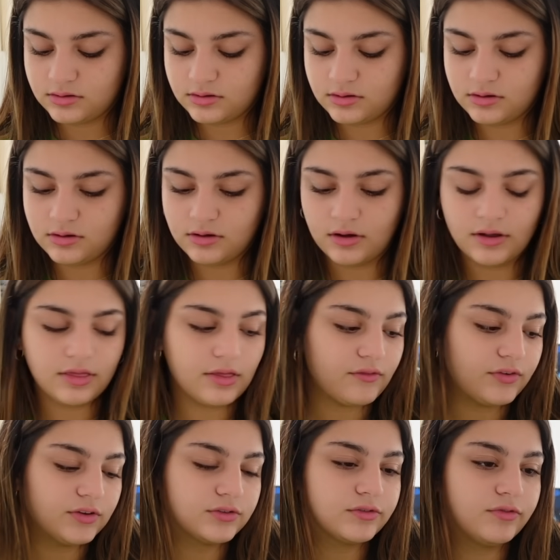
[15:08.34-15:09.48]
Oh, that
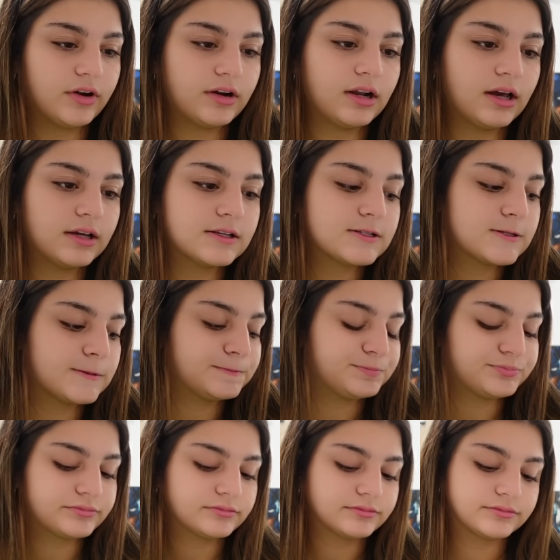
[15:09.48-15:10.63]
feels very nice.
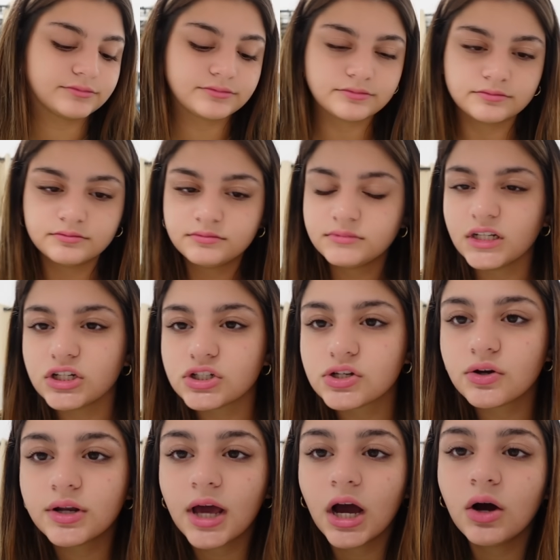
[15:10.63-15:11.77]
So
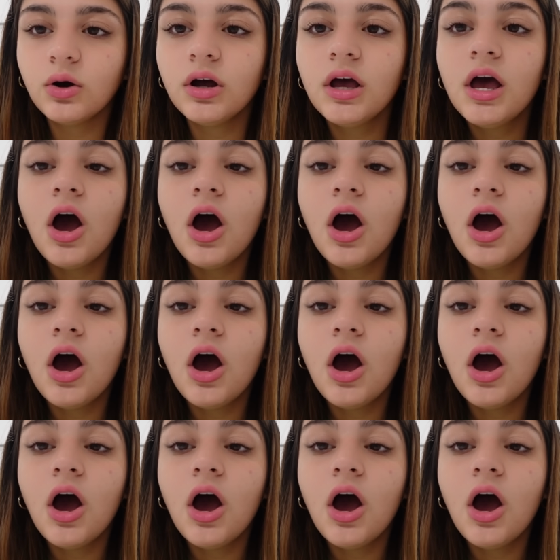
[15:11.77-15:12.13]
now,